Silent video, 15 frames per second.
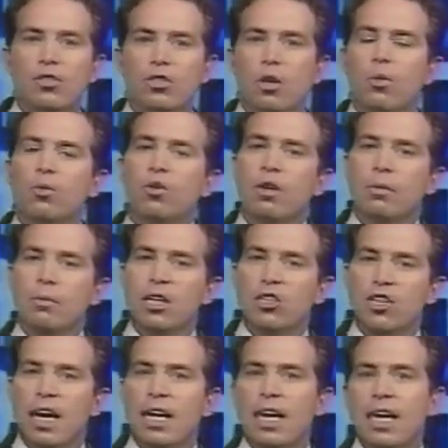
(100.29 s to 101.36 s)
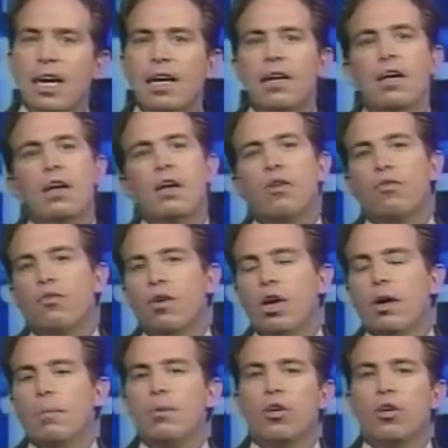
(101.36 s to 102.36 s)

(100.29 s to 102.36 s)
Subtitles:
so you can be checking it from